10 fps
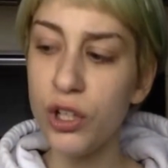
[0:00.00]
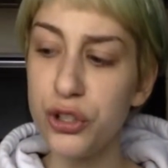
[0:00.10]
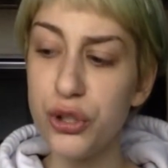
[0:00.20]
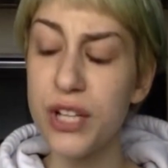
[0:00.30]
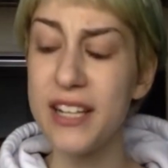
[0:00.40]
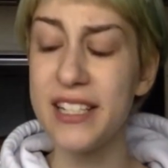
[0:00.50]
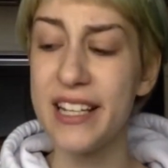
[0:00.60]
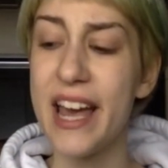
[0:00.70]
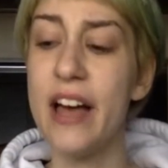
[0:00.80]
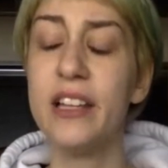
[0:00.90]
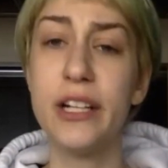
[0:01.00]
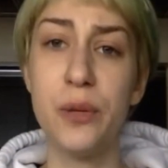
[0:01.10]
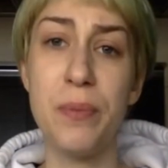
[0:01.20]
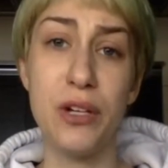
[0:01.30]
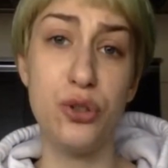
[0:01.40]
do tend to get a
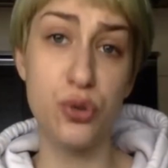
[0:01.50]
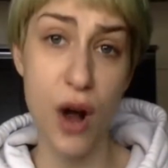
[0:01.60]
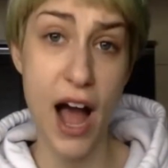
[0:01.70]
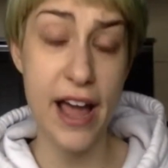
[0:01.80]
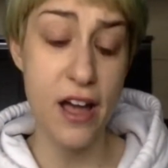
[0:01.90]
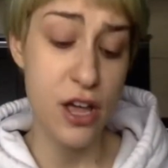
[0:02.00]
little bit dry.